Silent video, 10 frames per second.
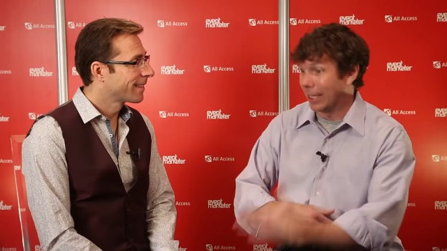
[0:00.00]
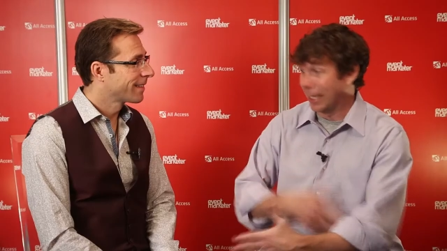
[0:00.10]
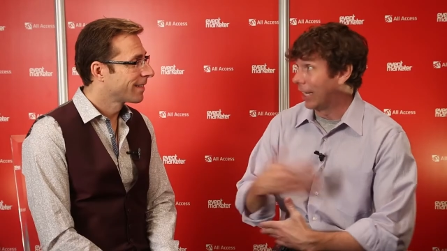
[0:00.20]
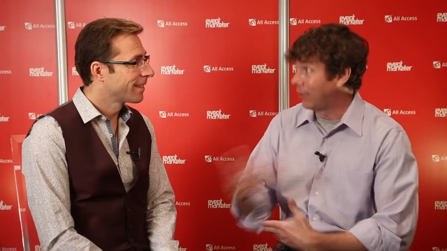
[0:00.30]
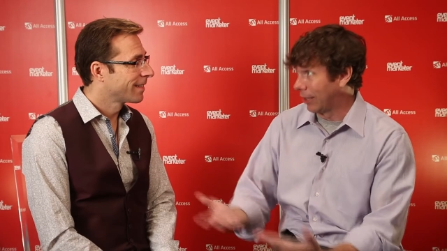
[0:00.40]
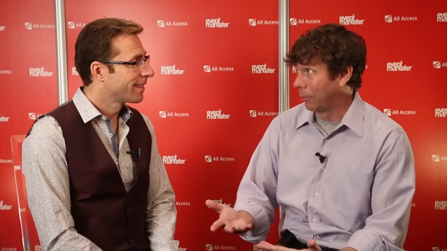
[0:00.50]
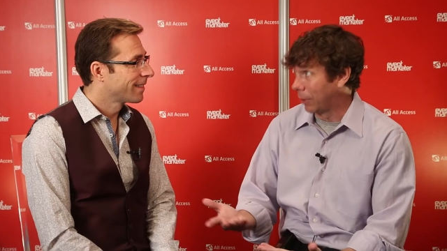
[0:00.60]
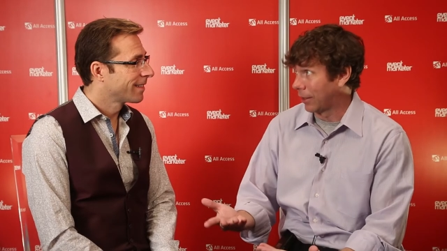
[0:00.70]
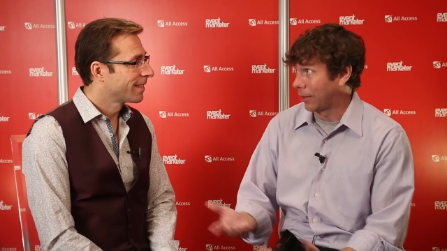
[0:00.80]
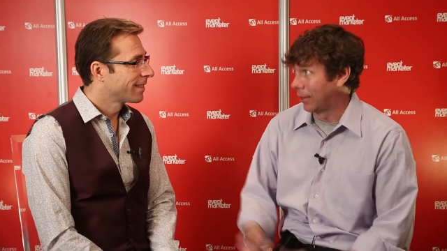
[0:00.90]
Speaker 1: engaging
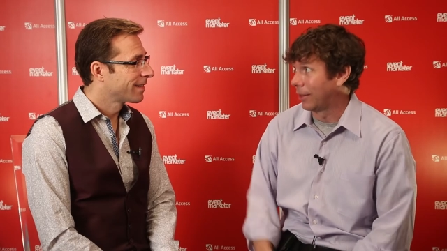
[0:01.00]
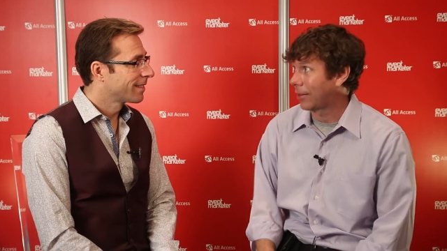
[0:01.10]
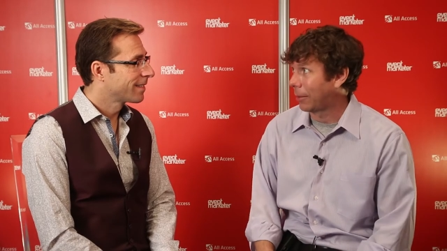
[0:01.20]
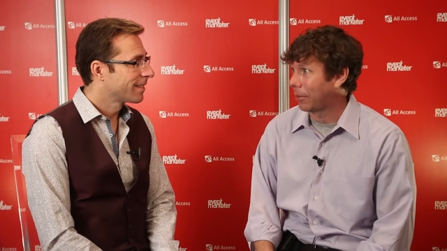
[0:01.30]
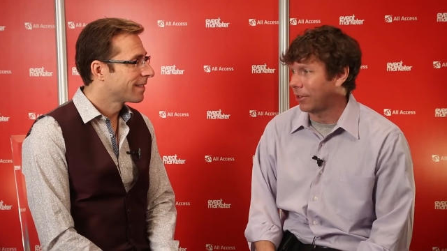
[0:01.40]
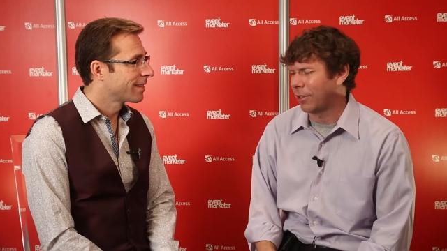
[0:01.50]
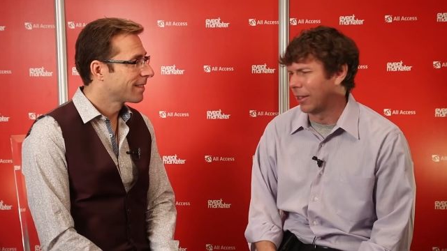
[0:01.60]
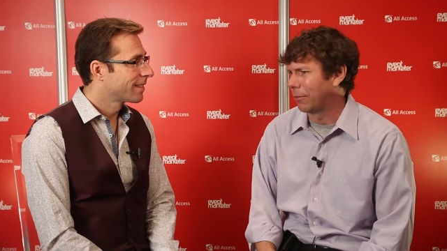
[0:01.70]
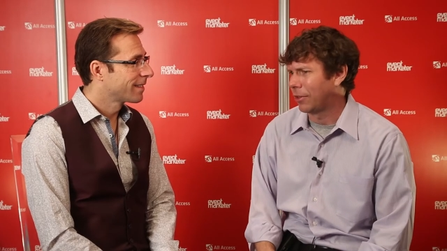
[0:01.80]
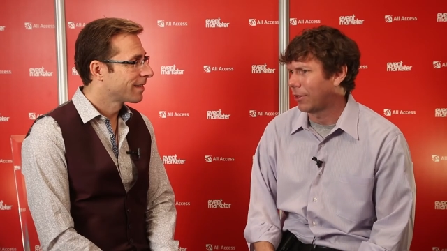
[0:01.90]
with us in this competition.
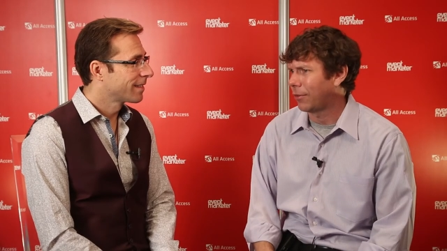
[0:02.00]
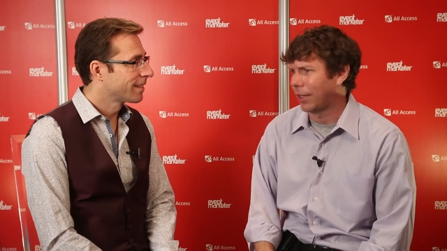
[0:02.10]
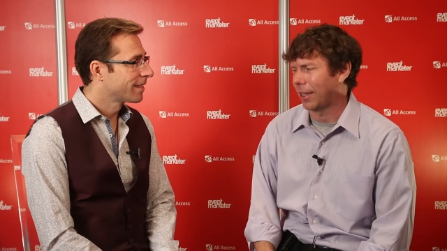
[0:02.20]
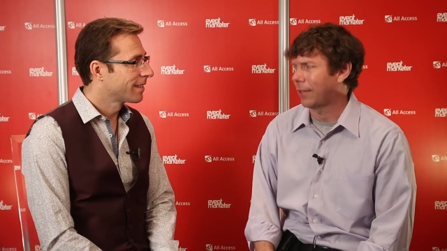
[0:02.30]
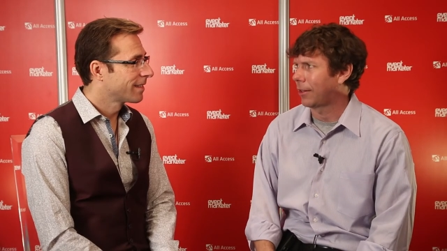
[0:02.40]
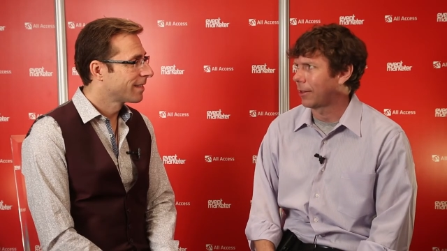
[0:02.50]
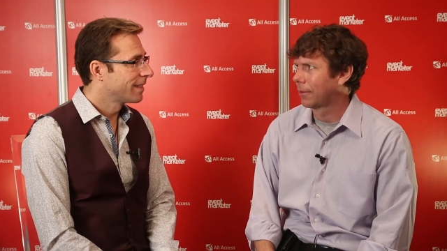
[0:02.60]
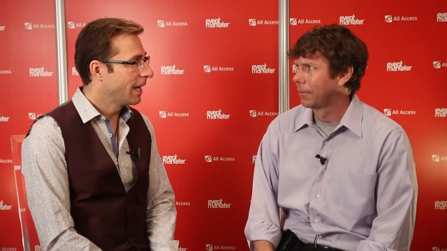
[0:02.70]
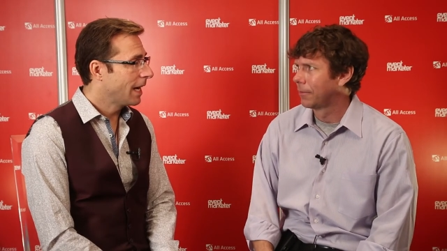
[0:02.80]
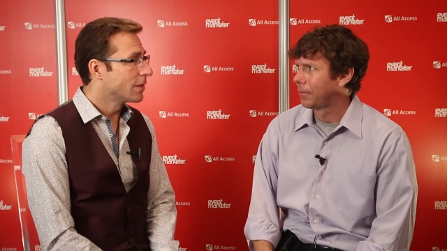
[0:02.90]
Speaker 2: It was just fantastic.
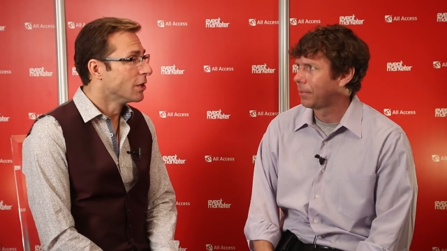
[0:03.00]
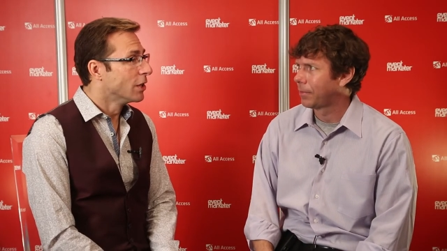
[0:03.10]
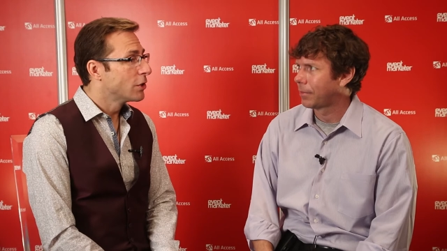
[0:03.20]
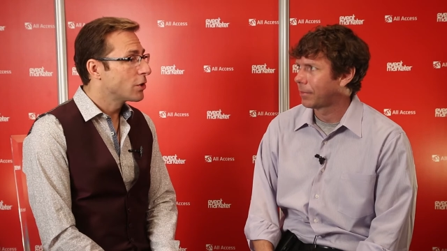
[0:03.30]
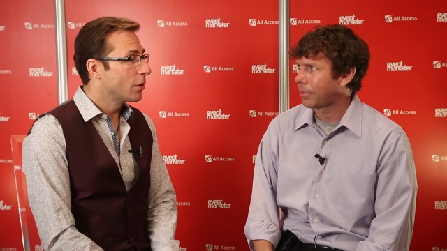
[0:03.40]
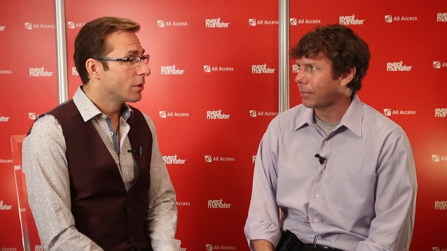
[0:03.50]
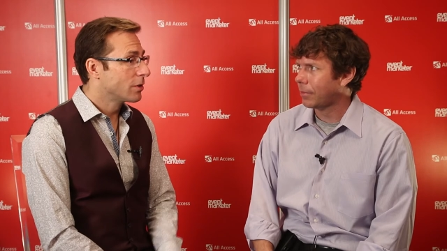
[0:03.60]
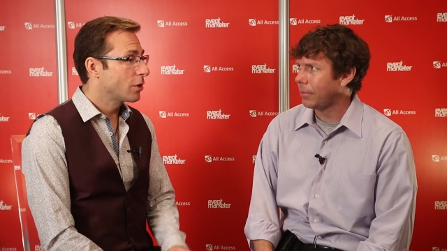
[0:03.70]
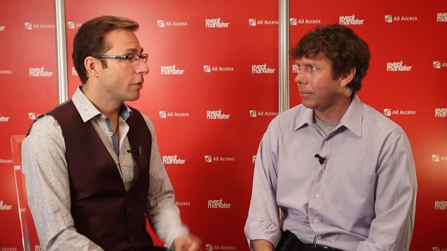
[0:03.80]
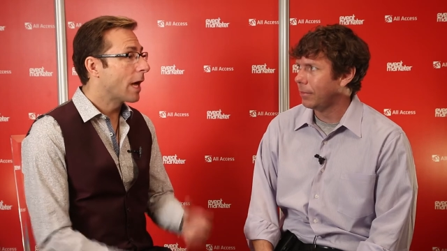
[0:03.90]
Yeah. So
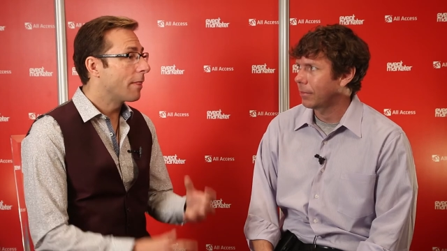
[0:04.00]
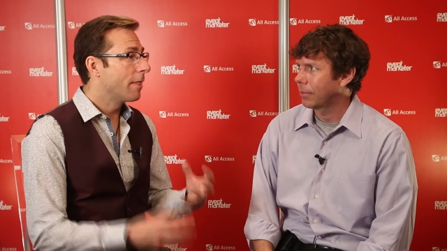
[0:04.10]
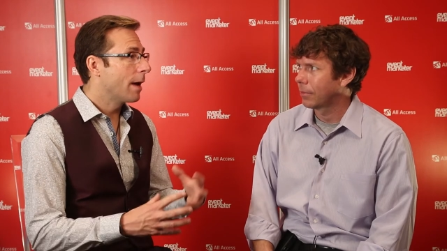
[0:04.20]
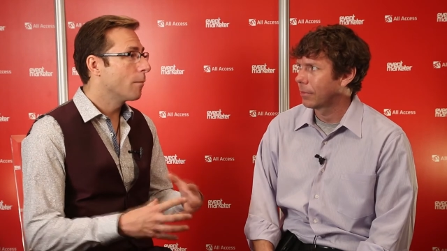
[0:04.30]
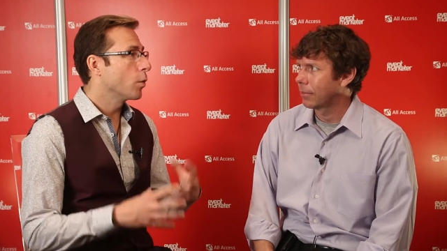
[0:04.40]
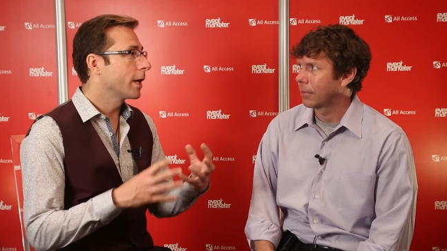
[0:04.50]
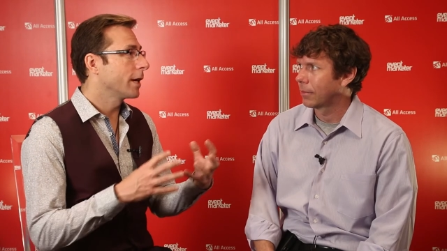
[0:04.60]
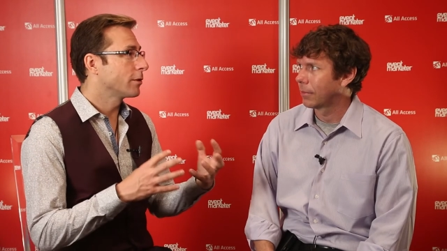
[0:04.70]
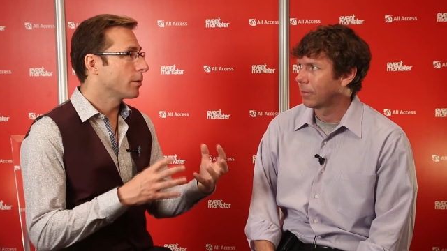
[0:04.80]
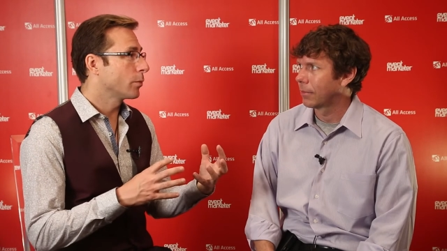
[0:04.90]
so you've got them
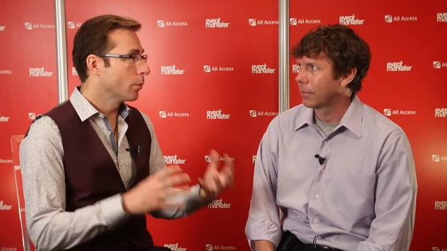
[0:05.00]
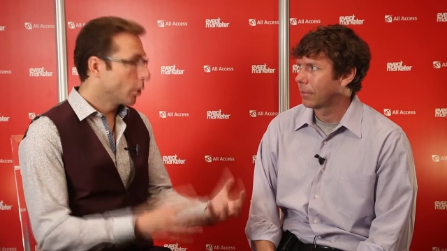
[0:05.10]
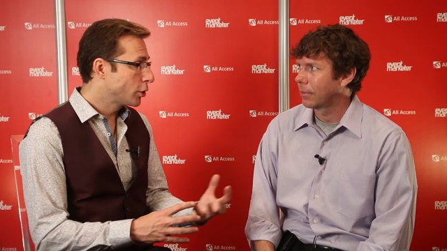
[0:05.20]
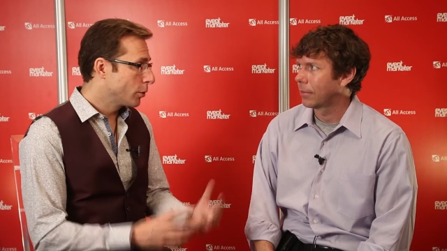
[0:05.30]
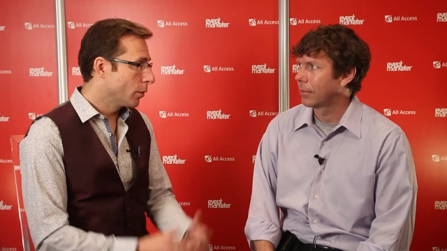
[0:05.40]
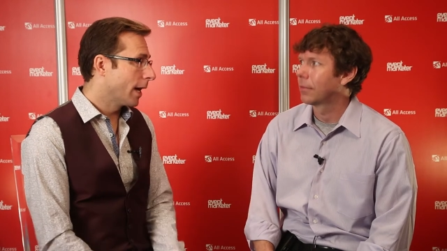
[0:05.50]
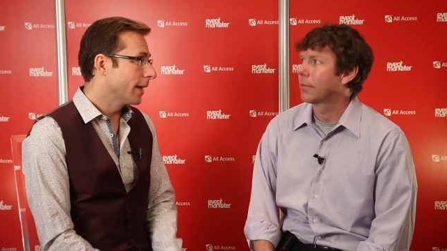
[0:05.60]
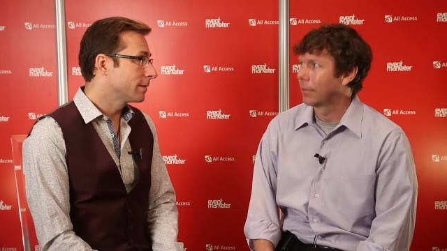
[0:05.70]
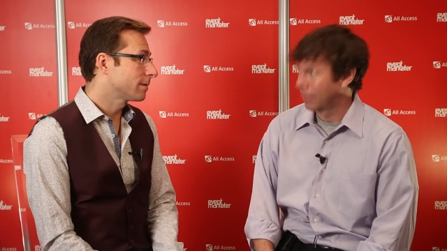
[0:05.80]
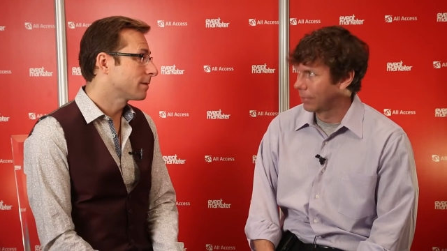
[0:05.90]
working to promote your
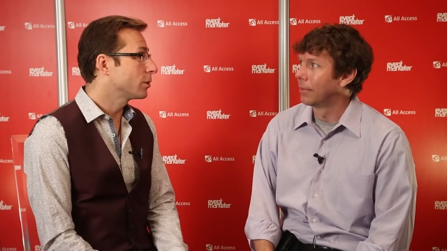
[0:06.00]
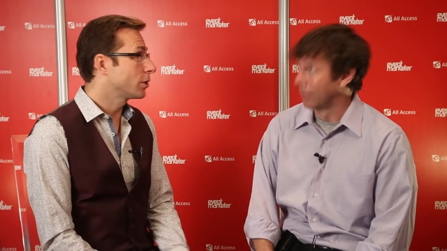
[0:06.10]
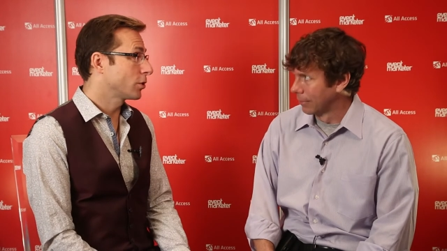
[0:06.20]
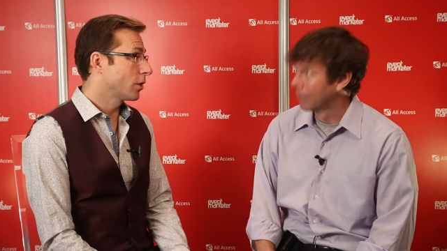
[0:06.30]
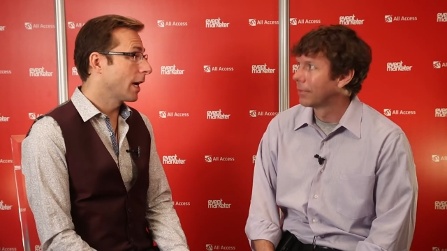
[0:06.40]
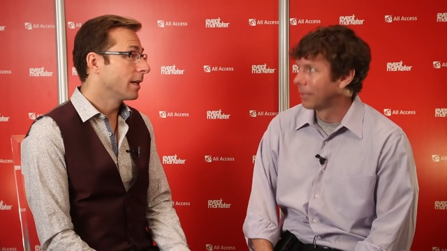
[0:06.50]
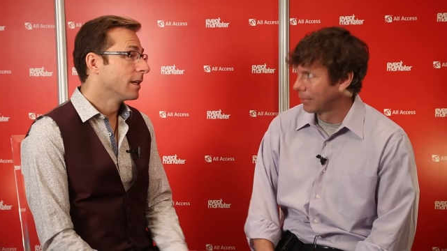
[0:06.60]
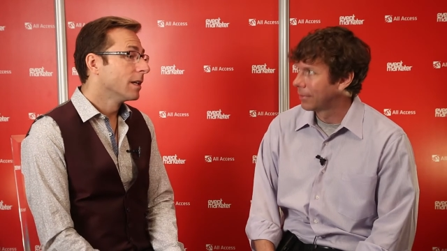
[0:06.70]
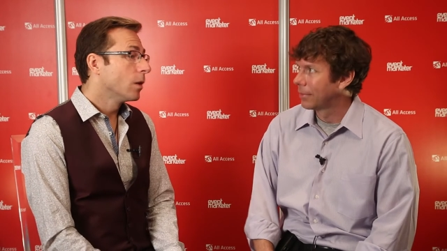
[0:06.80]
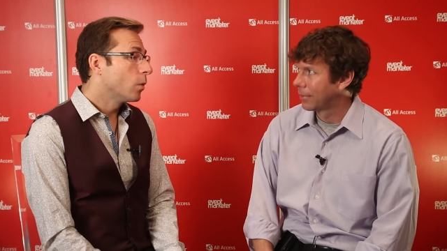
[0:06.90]
brand, which mm-hmm. is great.
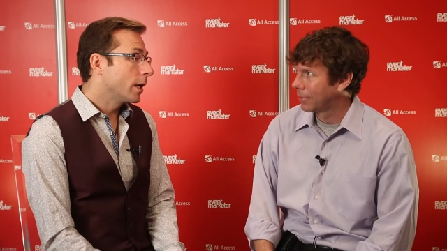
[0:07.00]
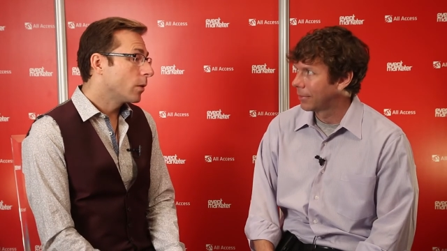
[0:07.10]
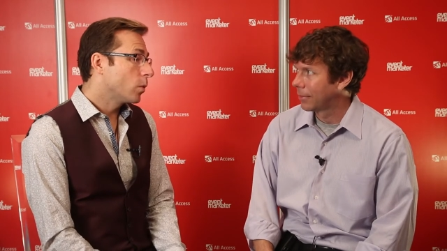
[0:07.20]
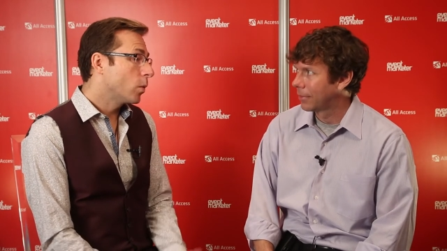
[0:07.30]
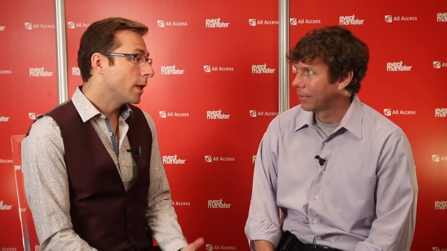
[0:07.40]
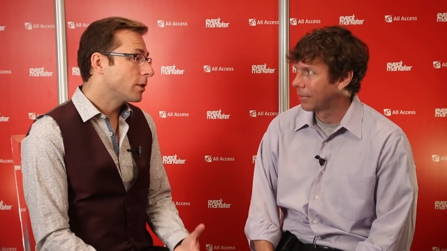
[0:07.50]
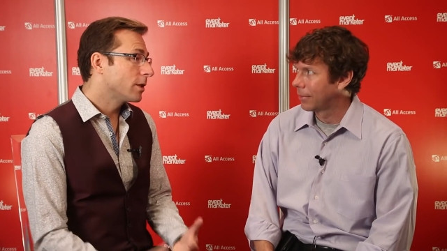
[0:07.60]
What what